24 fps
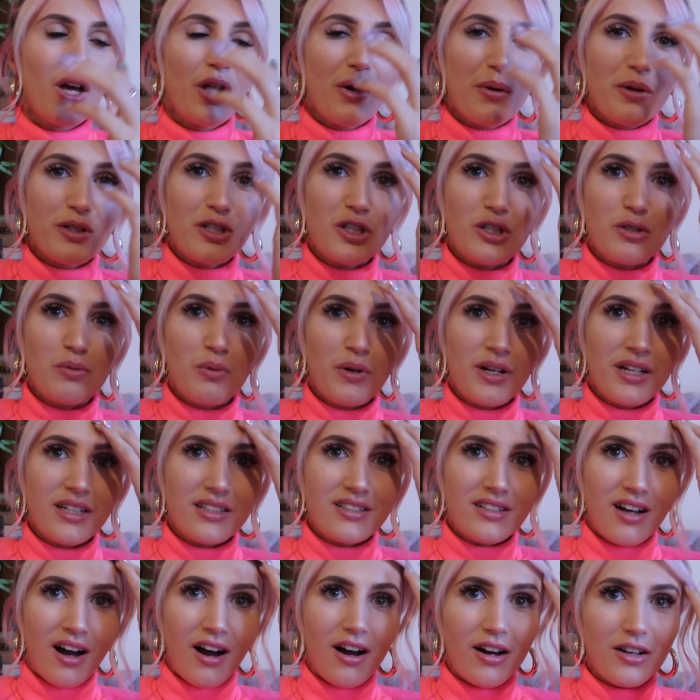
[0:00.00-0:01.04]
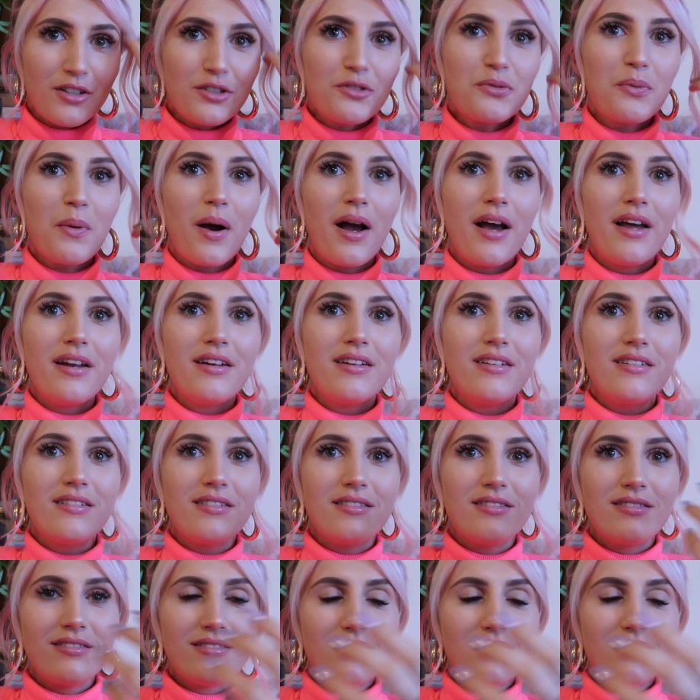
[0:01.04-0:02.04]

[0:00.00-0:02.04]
which is what it does when